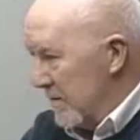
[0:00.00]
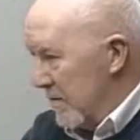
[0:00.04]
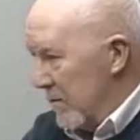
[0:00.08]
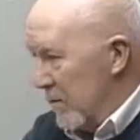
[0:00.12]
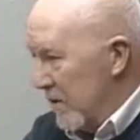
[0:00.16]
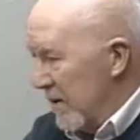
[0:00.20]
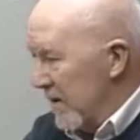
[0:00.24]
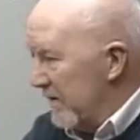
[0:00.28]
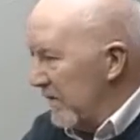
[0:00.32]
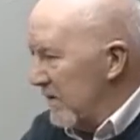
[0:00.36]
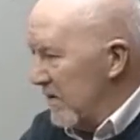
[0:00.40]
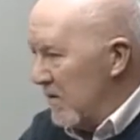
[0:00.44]

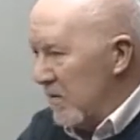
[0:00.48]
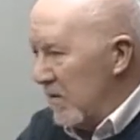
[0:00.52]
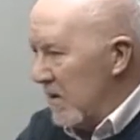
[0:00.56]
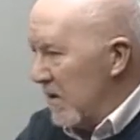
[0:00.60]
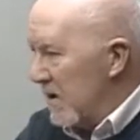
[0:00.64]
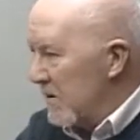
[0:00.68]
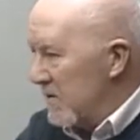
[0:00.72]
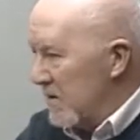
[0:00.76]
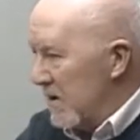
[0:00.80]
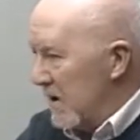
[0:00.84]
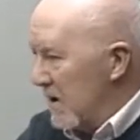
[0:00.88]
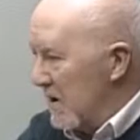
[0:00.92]
Whatever you
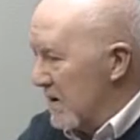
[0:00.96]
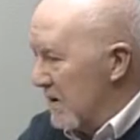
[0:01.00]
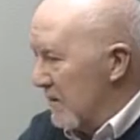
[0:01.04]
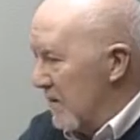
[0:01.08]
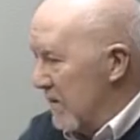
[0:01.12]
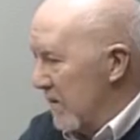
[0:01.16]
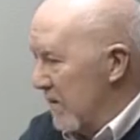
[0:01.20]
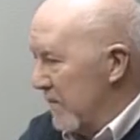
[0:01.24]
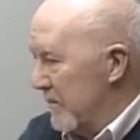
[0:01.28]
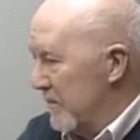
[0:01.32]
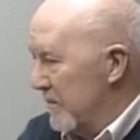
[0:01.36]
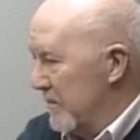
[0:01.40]
want to talk
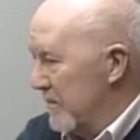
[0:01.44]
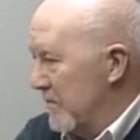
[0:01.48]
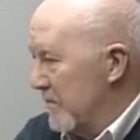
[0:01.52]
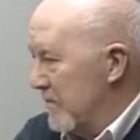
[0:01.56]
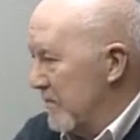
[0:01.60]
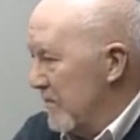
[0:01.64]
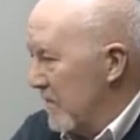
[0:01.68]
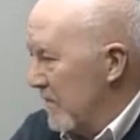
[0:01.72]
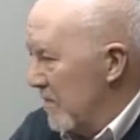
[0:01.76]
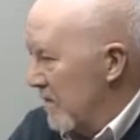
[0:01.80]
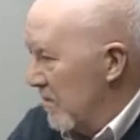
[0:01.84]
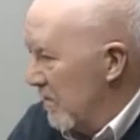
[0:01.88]
about.
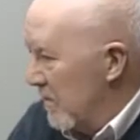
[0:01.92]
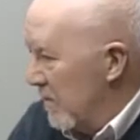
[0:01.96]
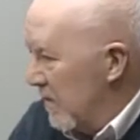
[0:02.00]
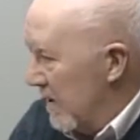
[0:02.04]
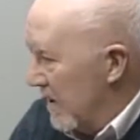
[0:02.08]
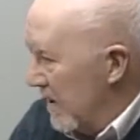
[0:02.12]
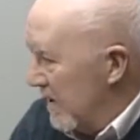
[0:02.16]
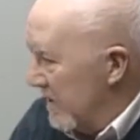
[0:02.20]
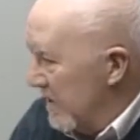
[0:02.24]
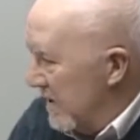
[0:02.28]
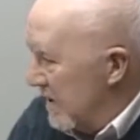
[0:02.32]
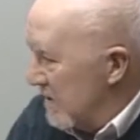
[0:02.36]

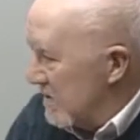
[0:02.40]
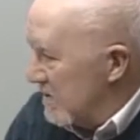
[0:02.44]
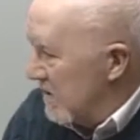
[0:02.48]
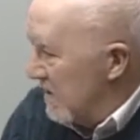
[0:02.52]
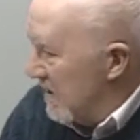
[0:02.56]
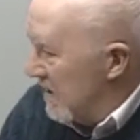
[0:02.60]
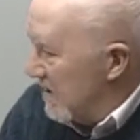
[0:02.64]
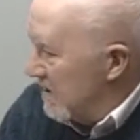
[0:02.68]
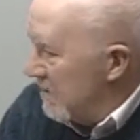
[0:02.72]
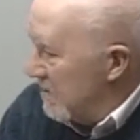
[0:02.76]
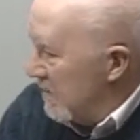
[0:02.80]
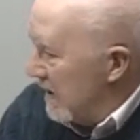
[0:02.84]
Anything else you'd
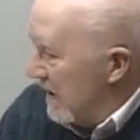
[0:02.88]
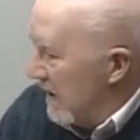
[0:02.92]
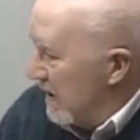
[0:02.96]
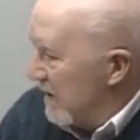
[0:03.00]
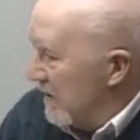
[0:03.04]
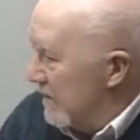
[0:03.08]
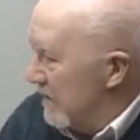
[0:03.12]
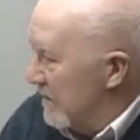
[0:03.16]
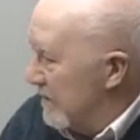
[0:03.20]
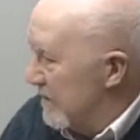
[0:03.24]
like to add?